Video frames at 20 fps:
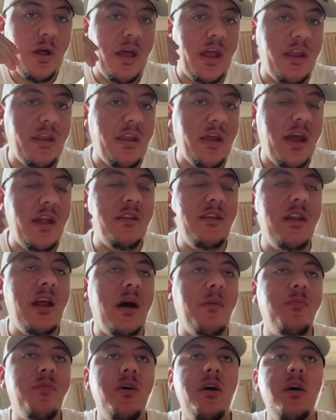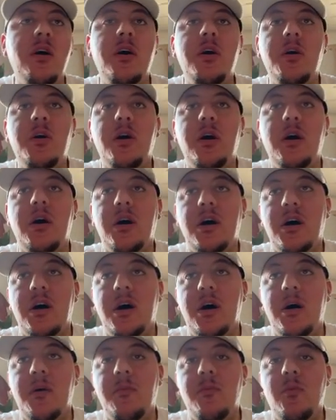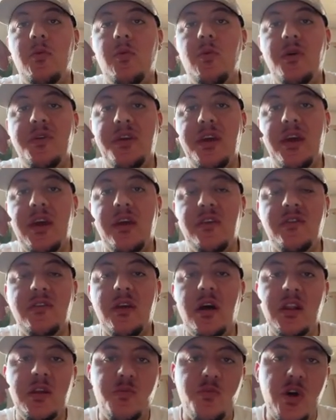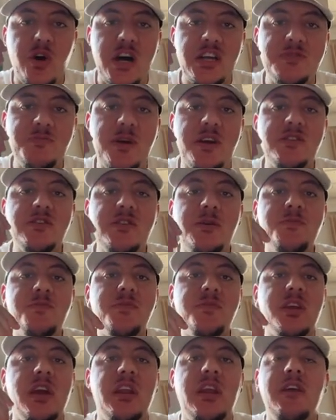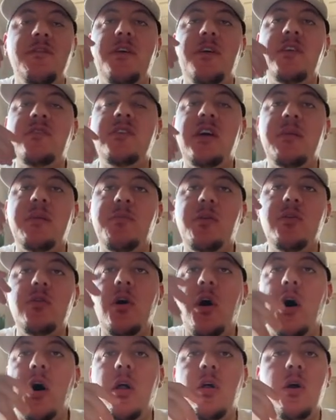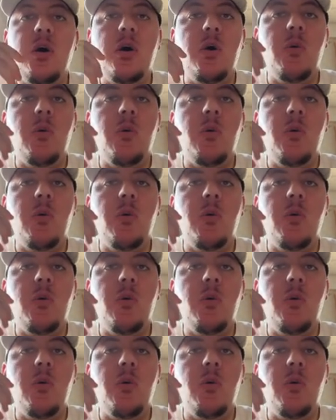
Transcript: and ending up with a solid prospect. And if I set up a call